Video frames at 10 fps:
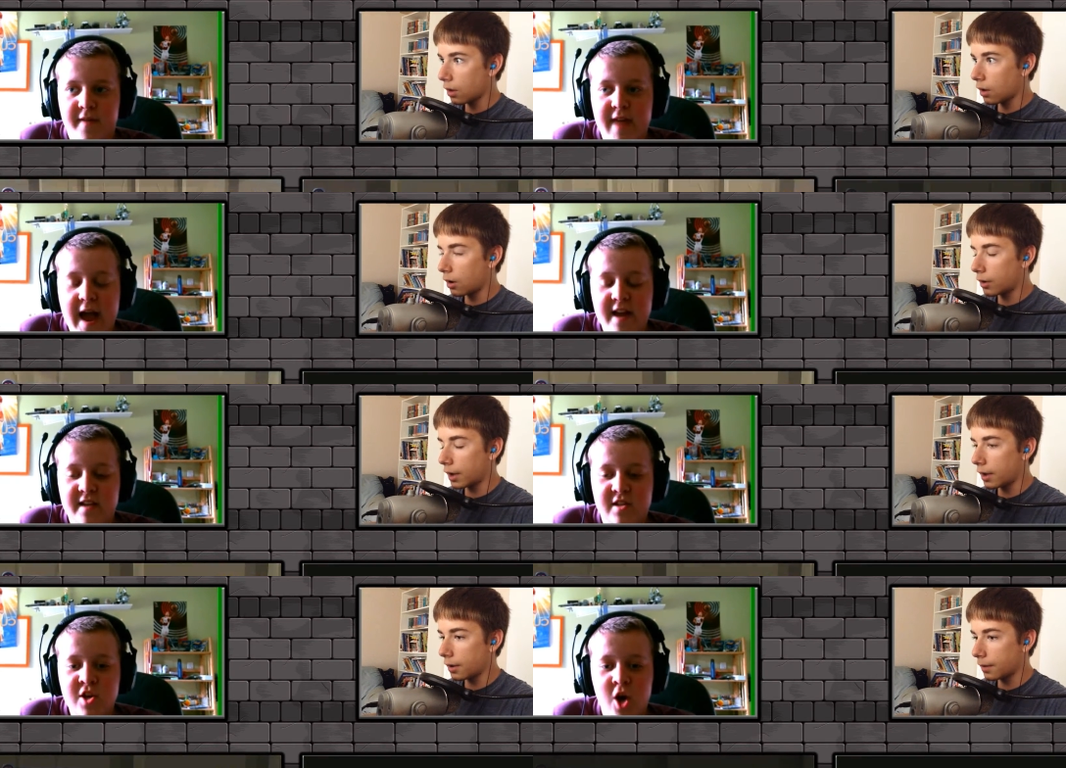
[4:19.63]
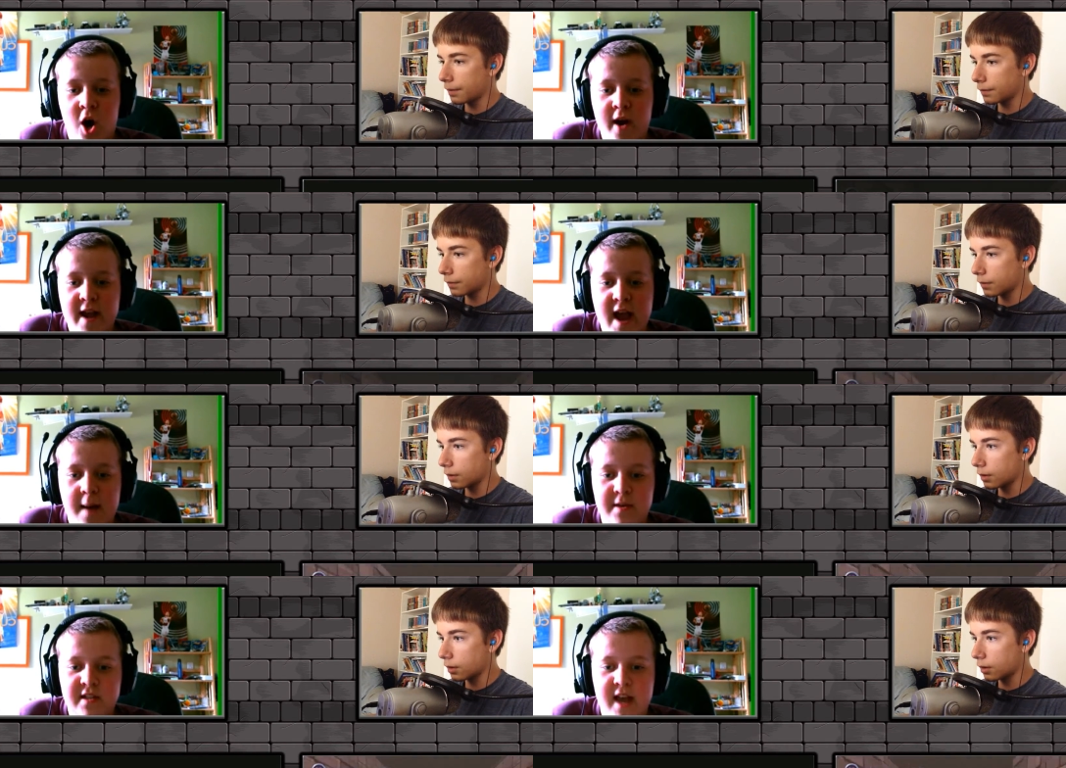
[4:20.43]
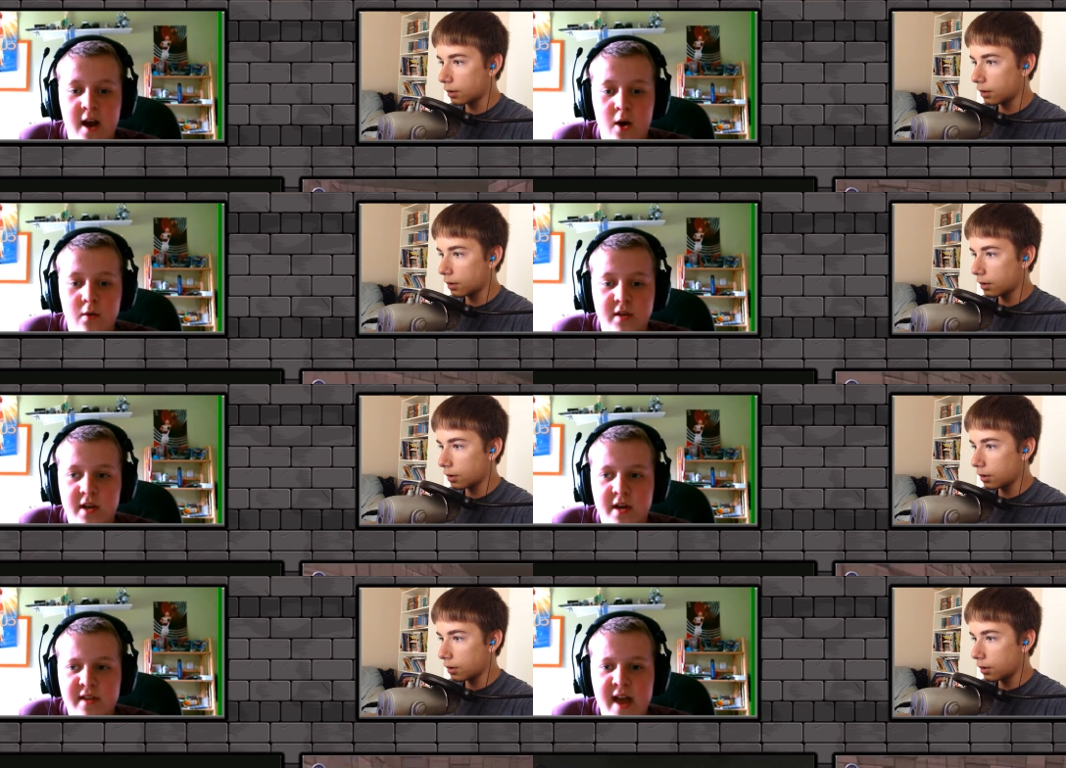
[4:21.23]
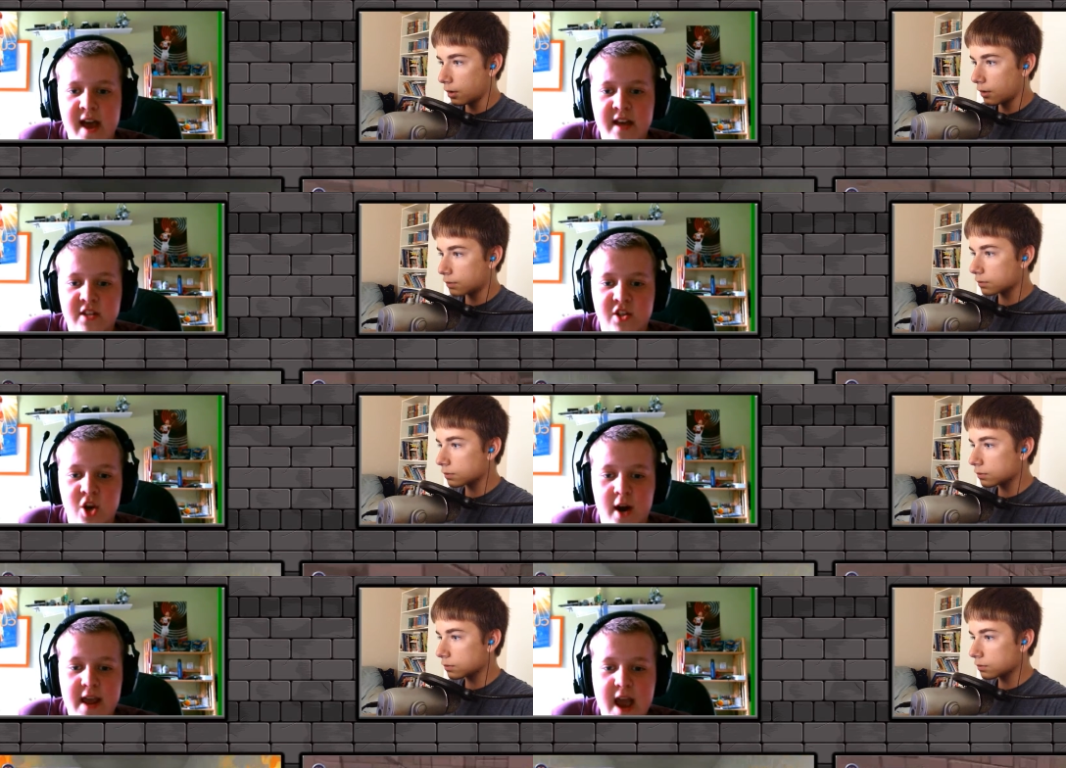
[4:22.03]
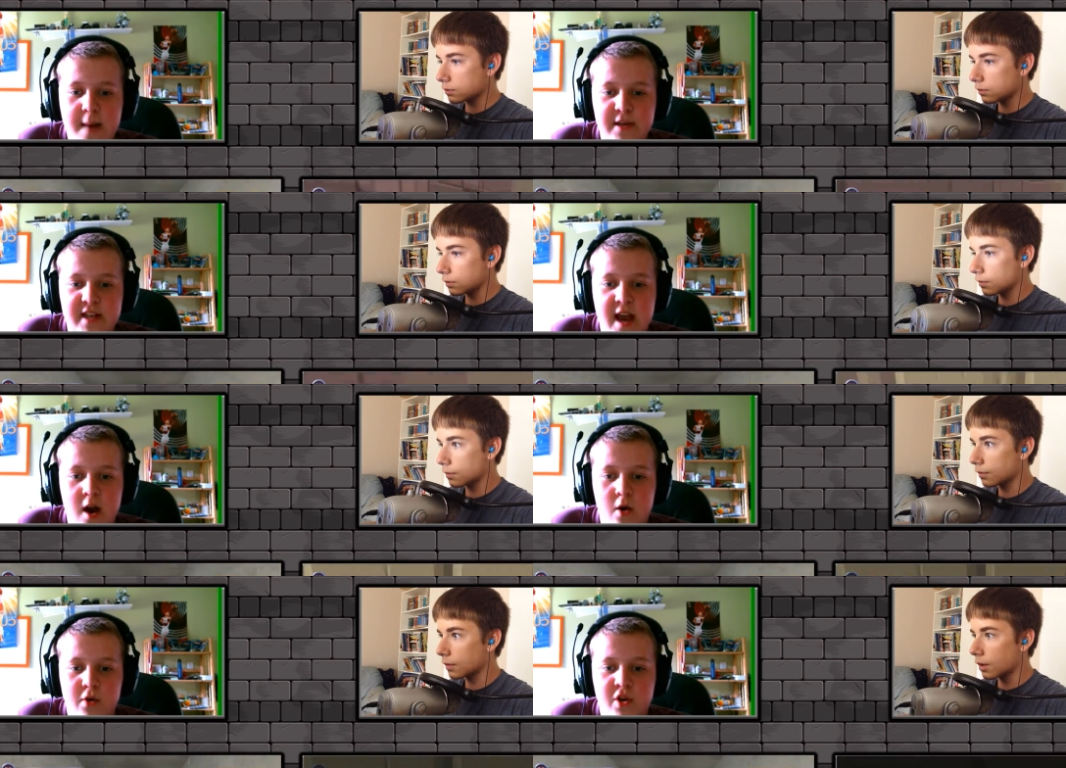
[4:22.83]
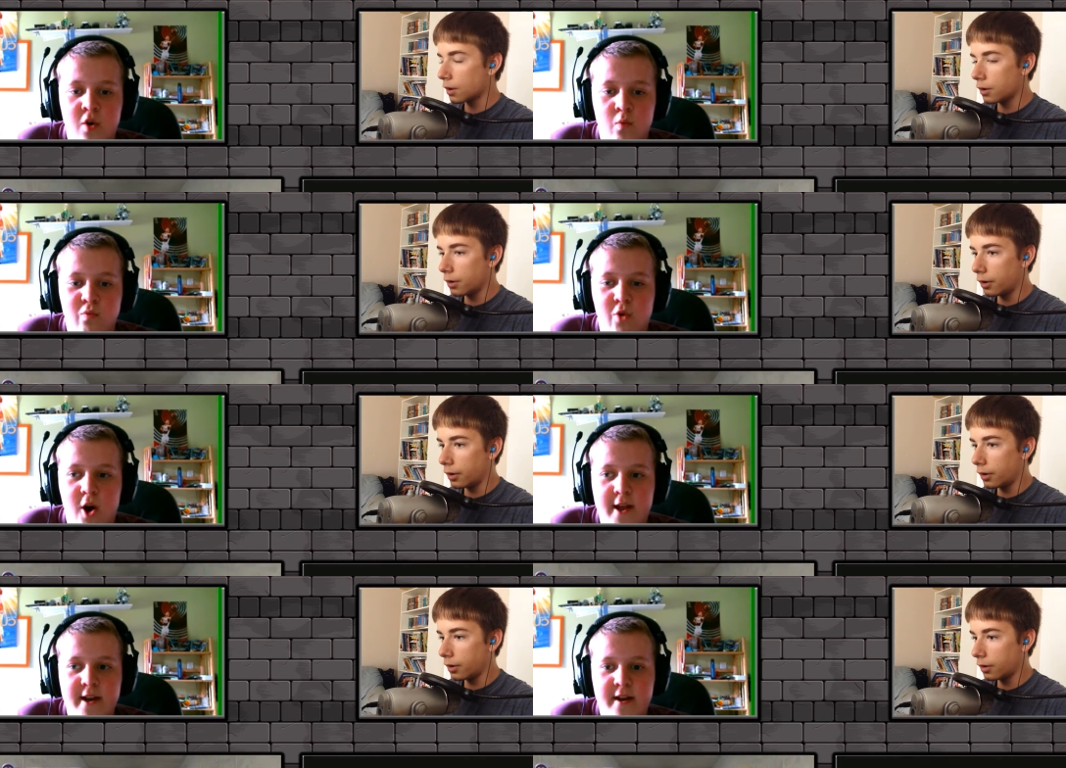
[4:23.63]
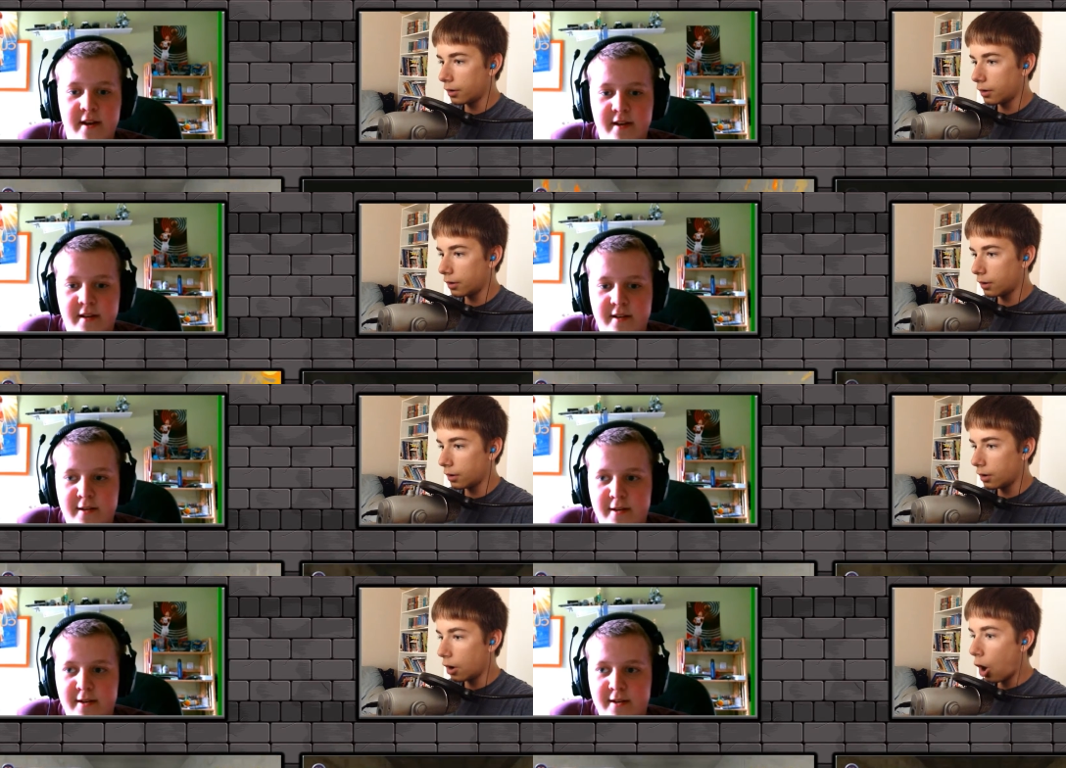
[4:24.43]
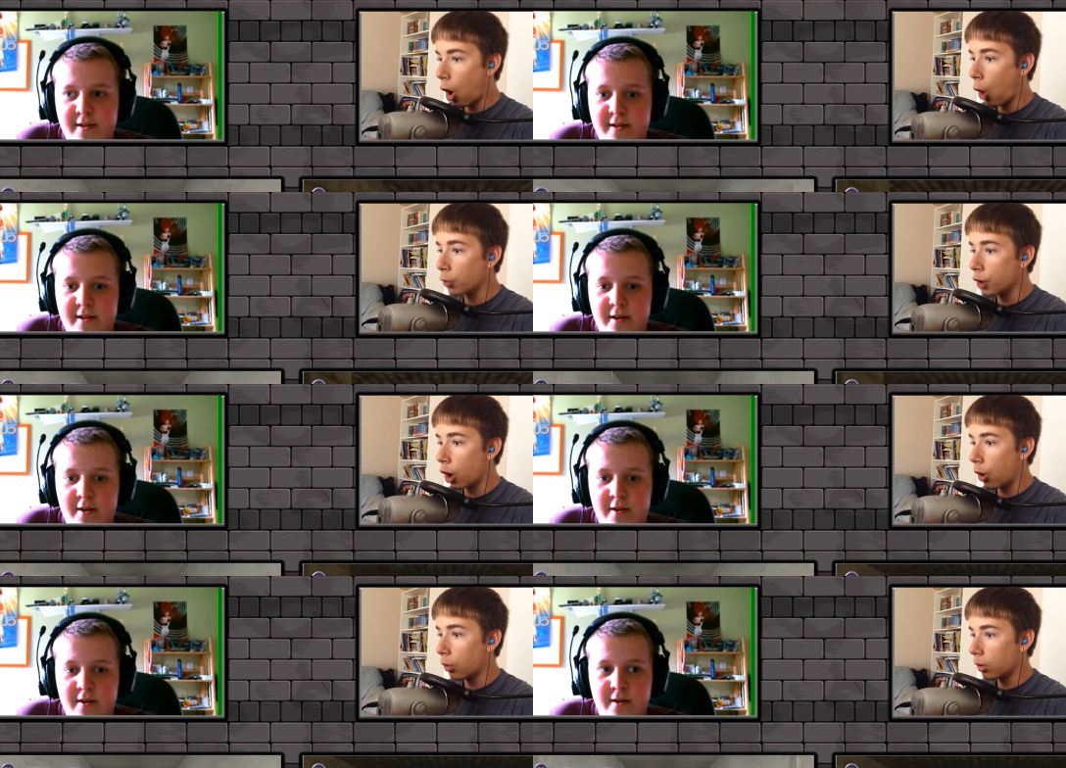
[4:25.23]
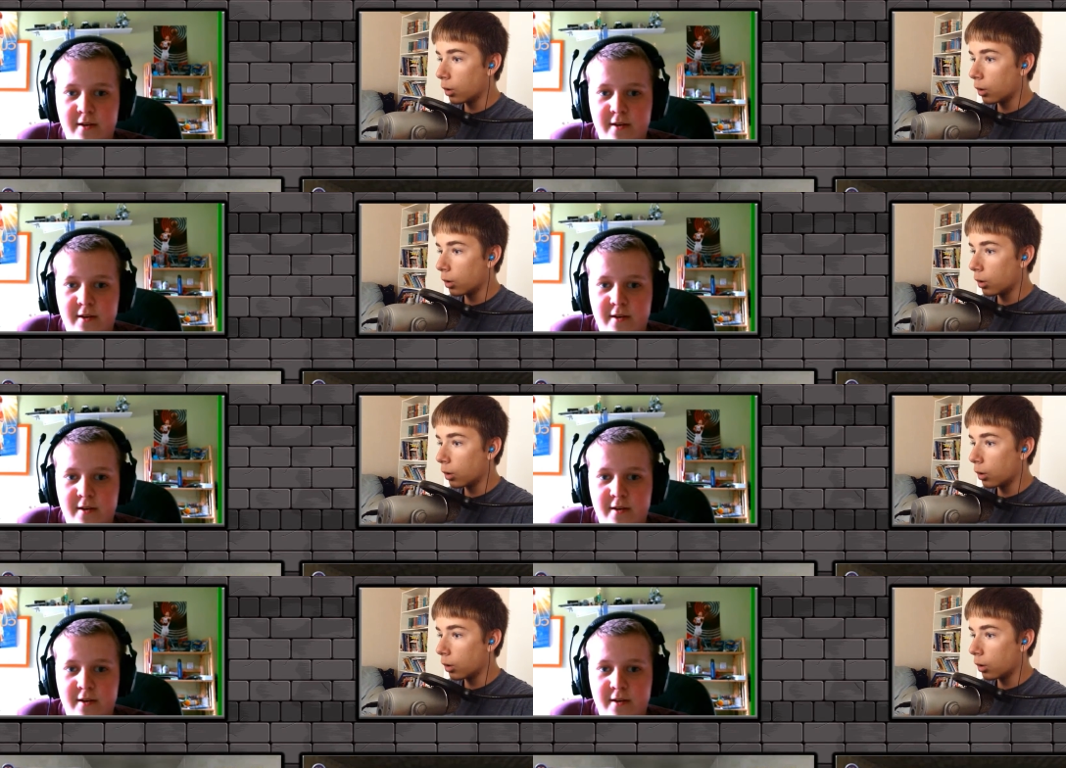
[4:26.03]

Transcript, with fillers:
Speaker 1: That okay. is not a happy sound. That is not a happy sound. Run.
Speaker 2: Oh no.